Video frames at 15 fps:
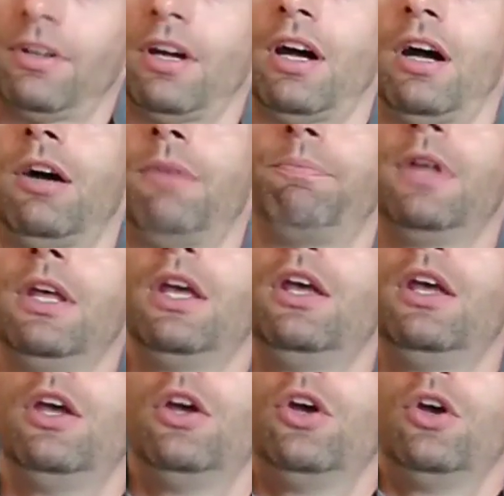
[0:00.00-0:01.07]
Yes.
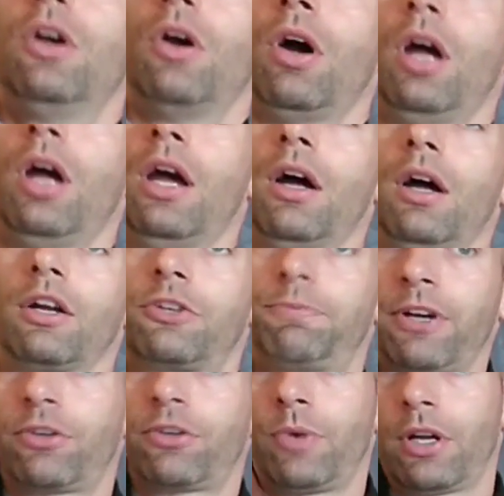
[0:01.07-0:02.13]

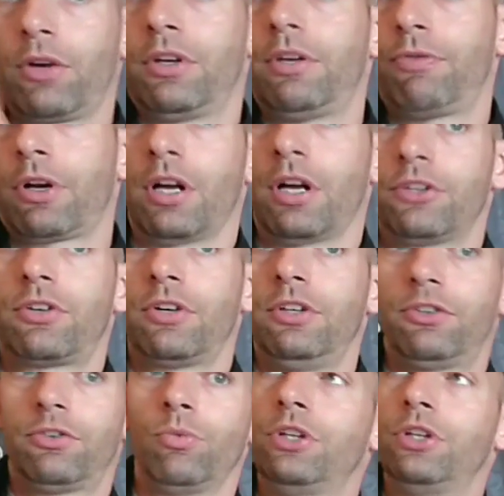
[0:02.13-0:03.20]
Especially when I go to different
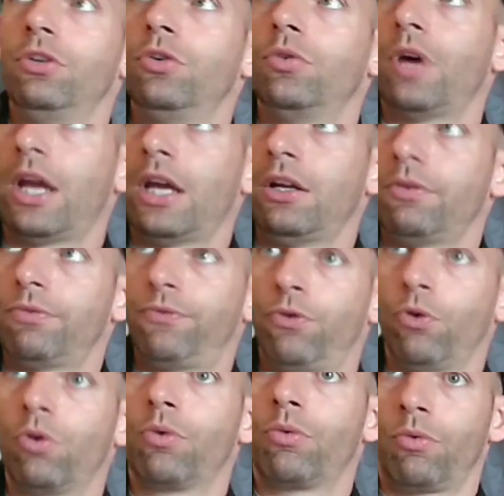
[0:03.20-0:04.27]
countries, we do a
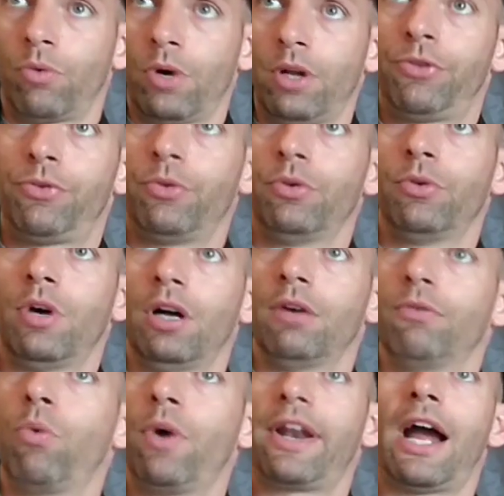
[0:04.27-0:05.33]
full run-through
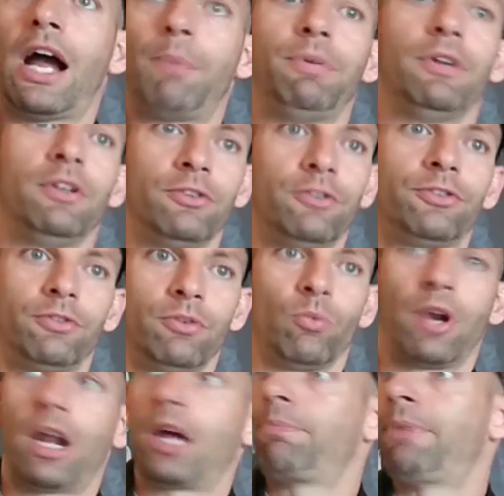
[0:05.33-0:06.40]
of what happens
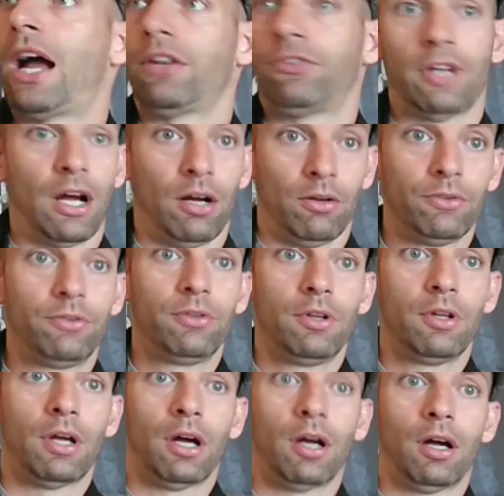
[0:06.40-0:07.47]
when I pass out.
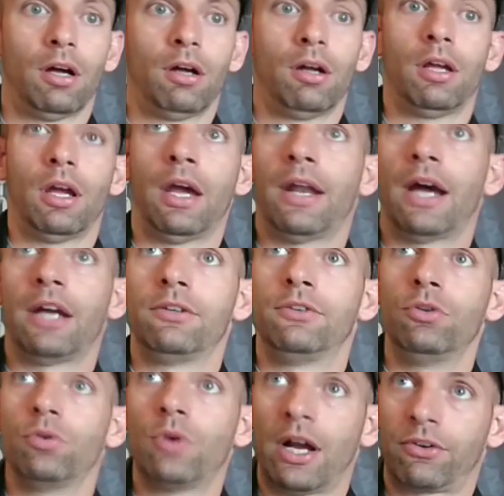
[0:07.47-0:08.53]
And I
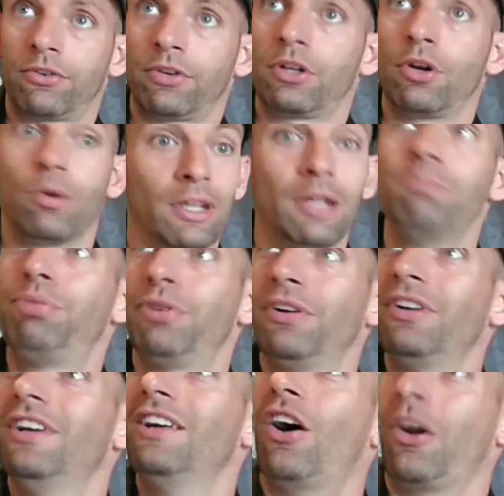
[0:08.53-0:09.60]
do actually go limp
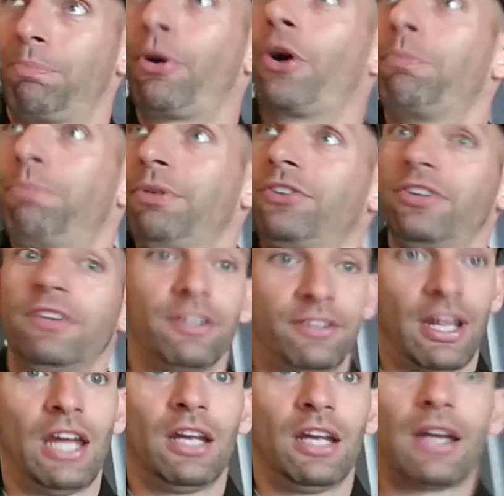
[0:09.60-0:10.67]
on purpose in the
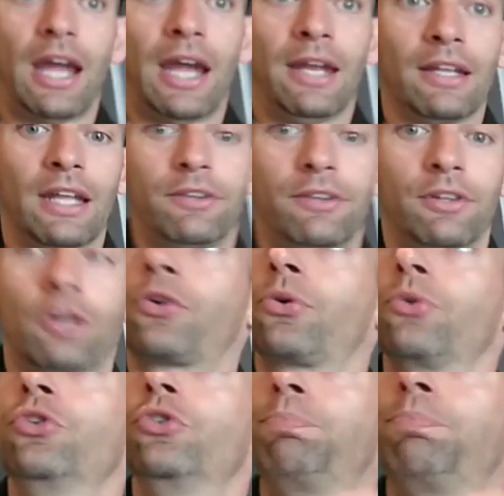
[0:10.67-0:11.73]
tank and let the
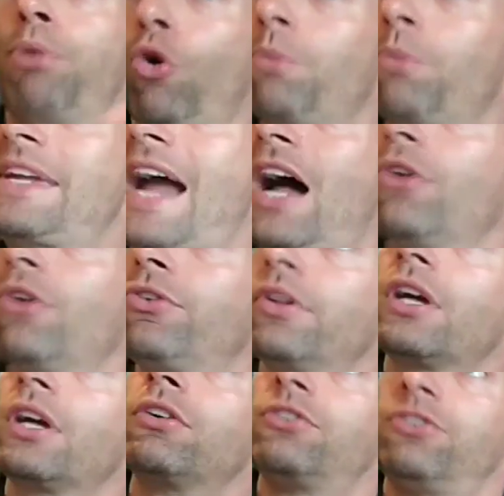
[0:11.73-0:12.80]
crew pull me out so they
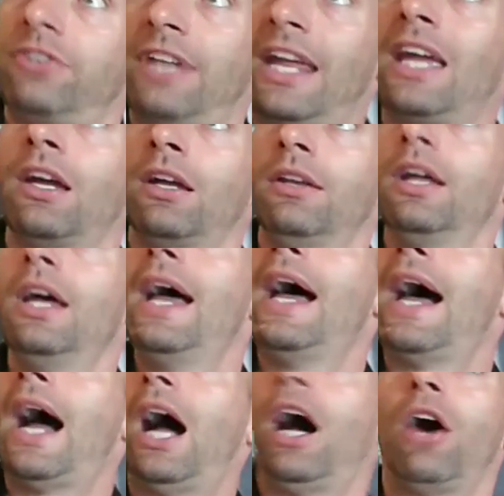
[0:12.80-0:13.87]
understand
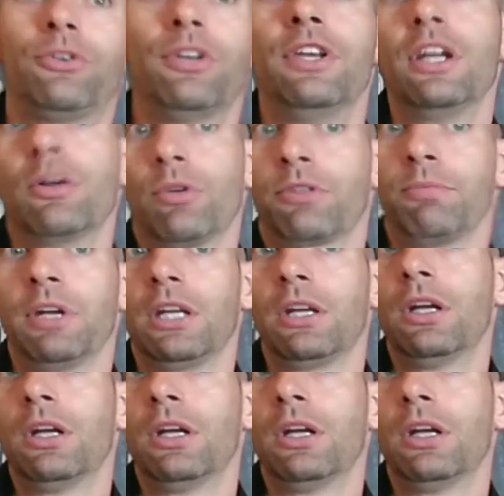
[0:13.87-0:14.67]
how to deal with me.